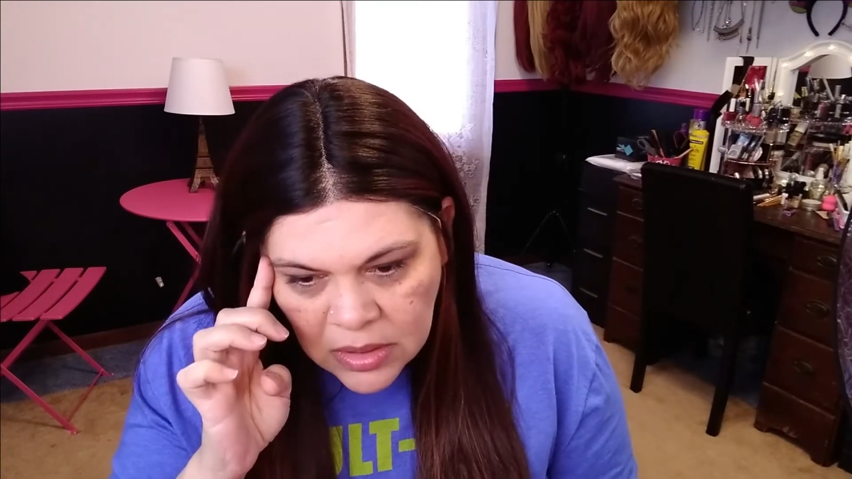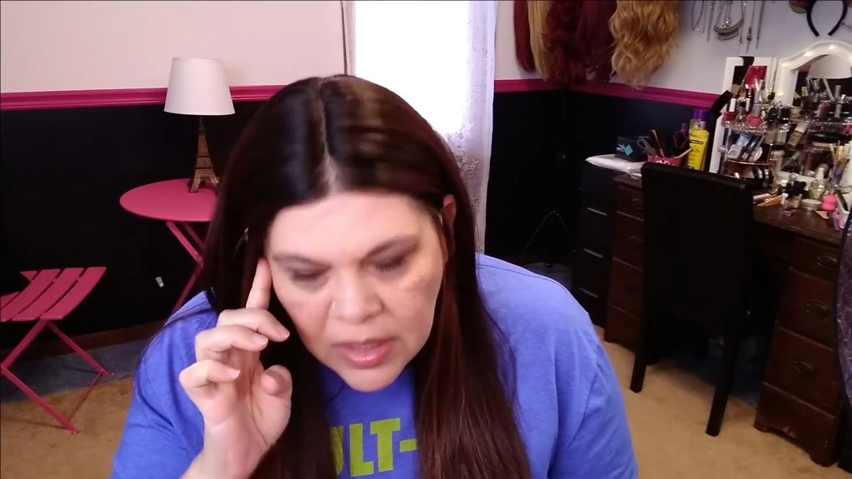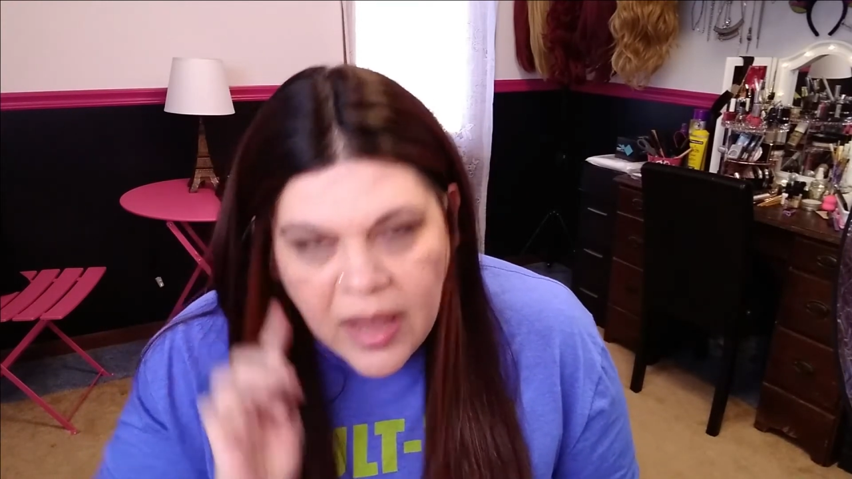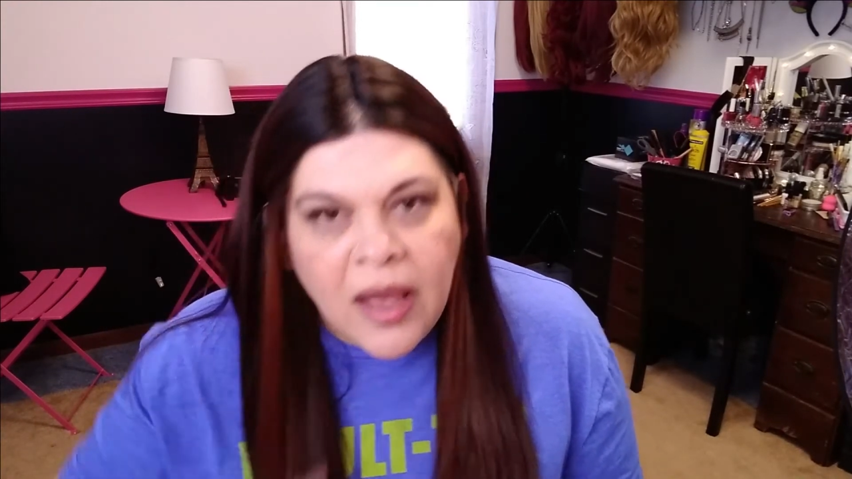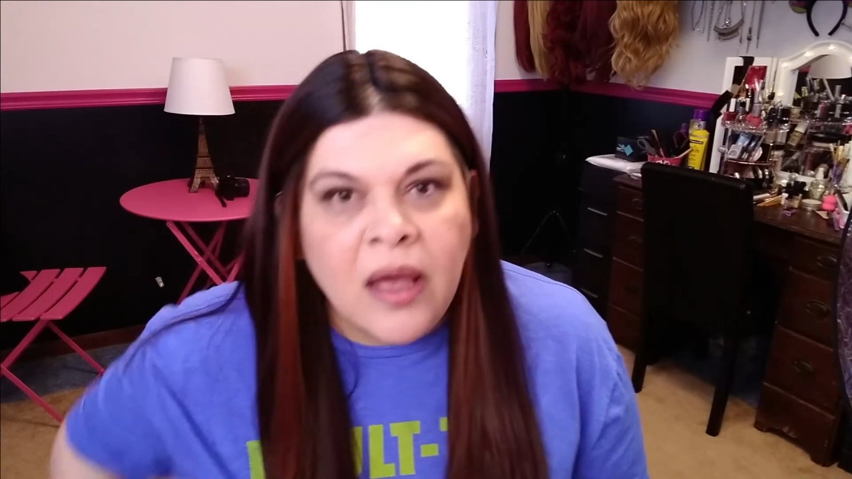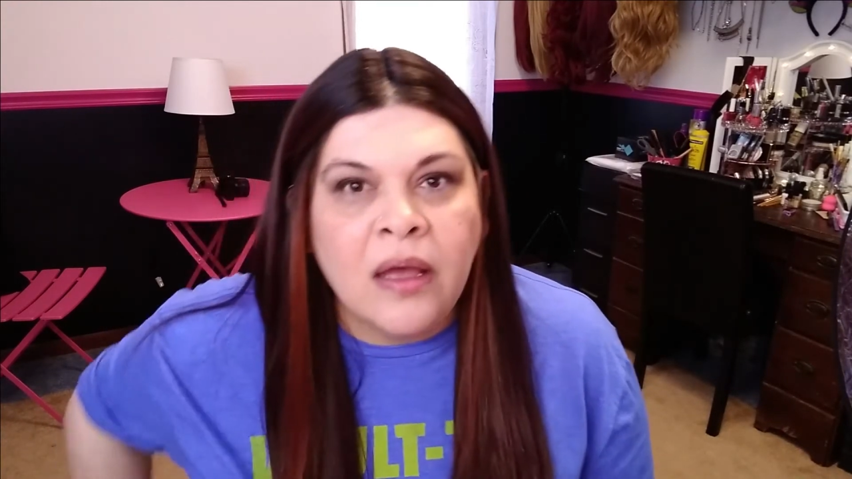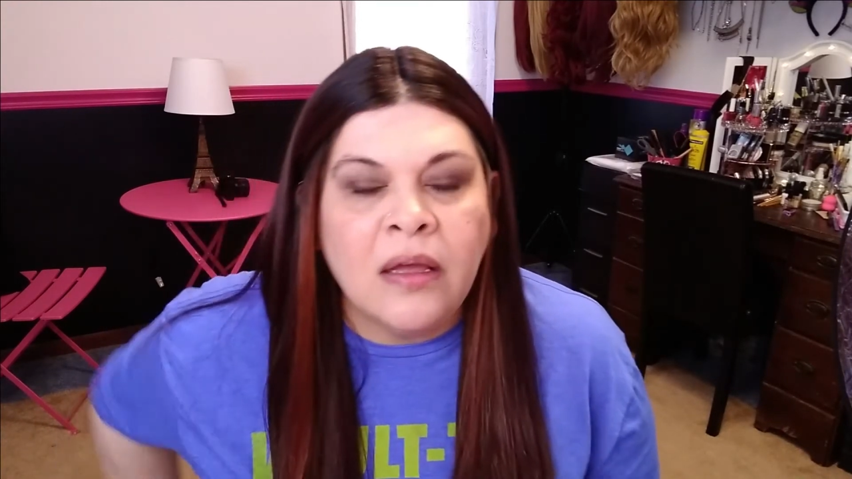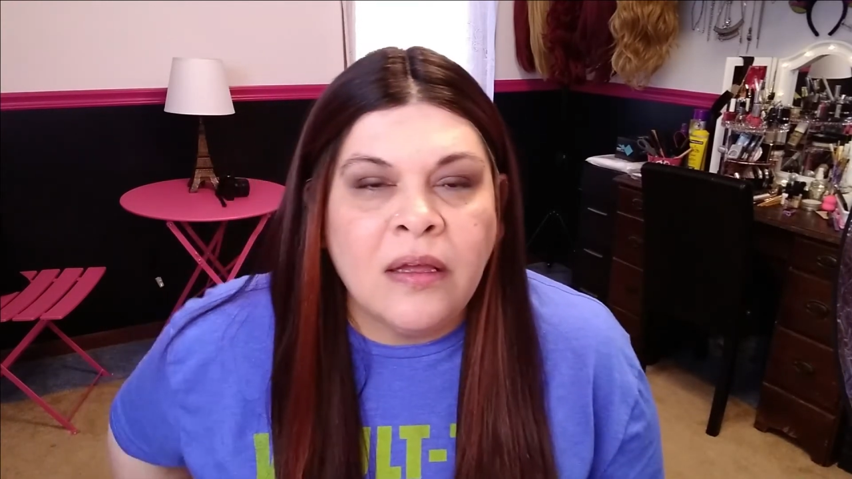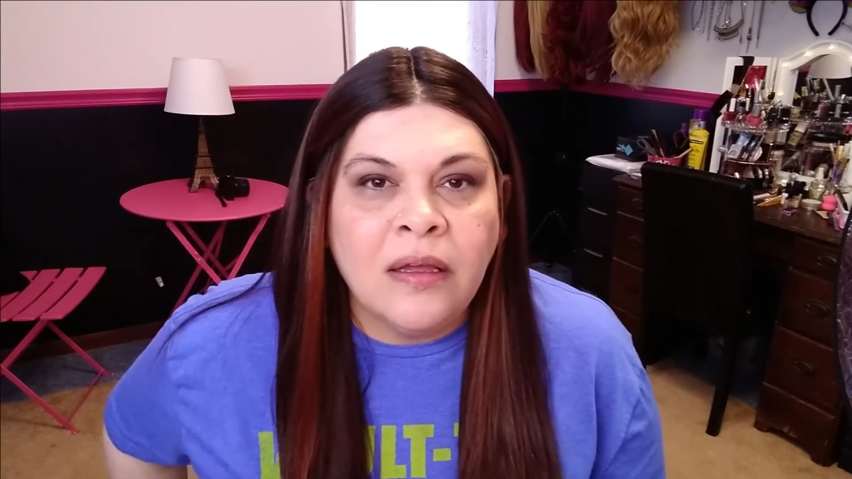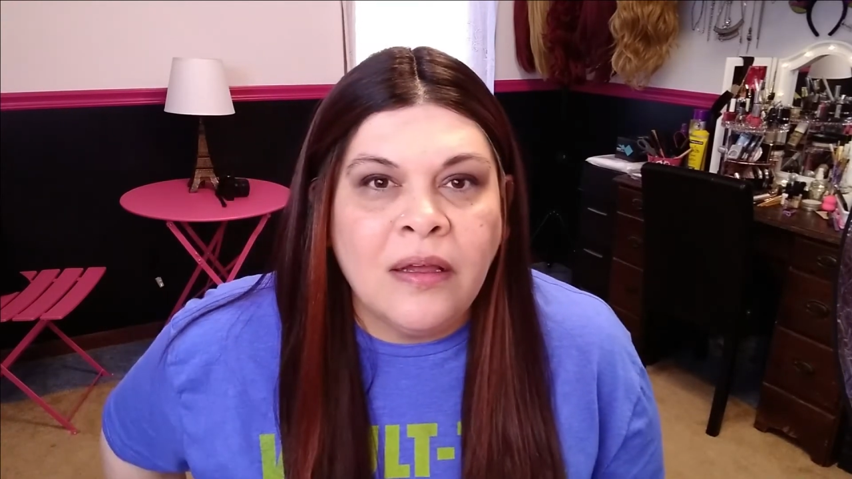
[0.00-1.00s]
yeah,
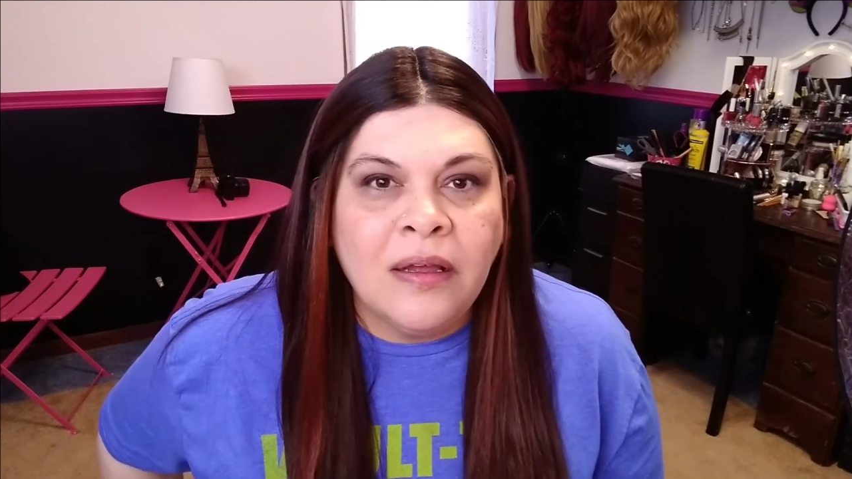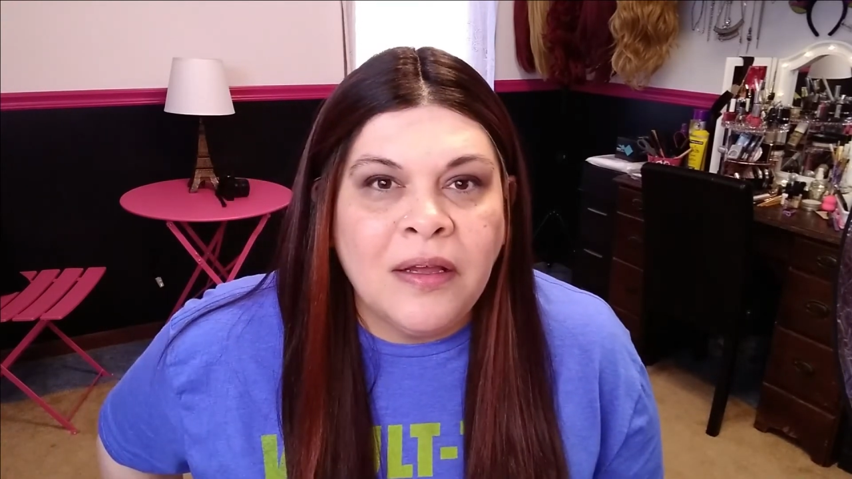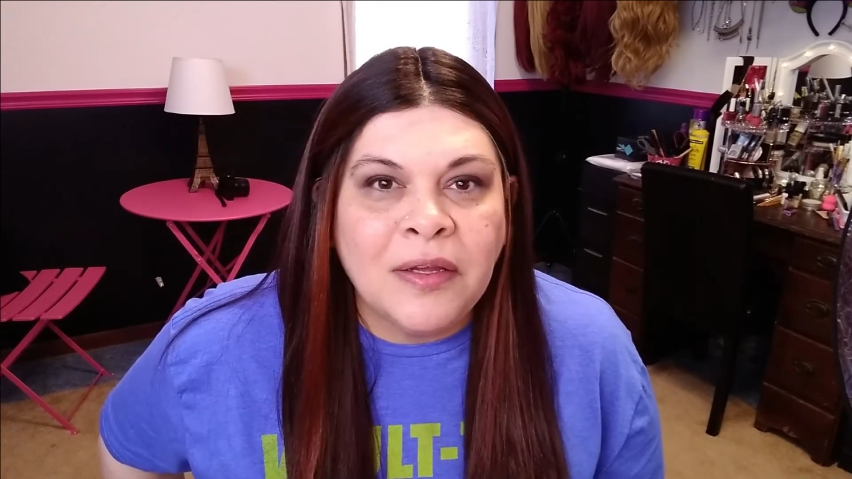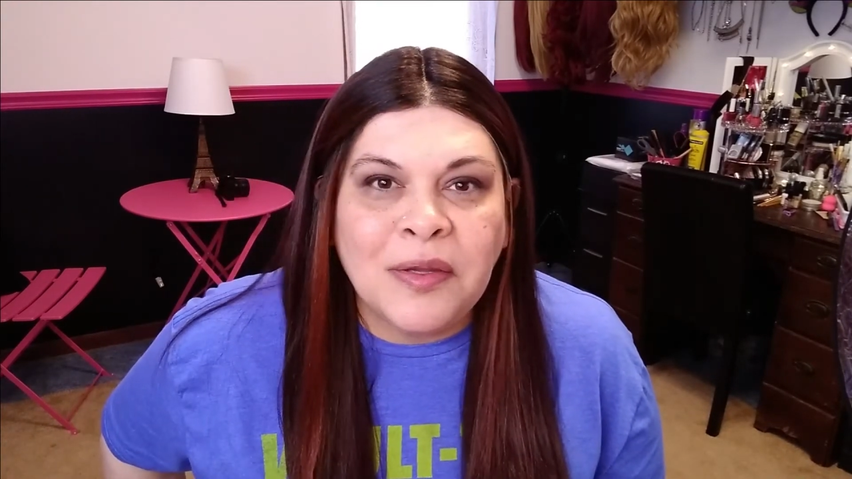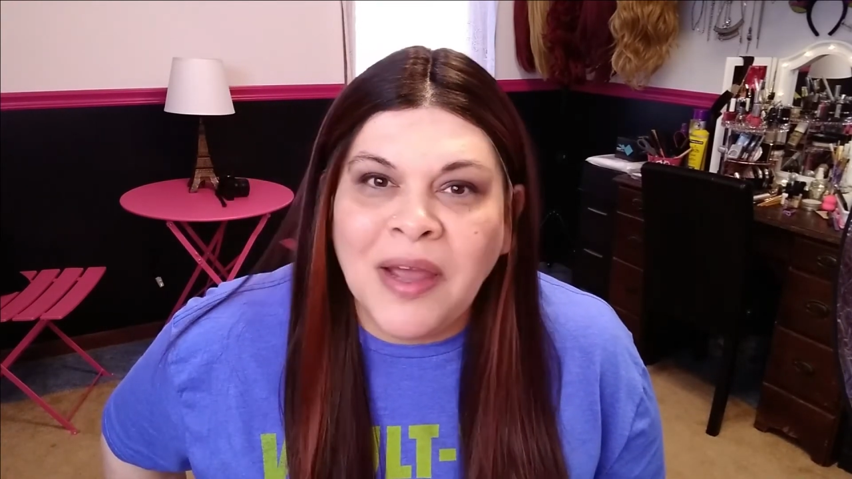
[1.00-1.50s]
you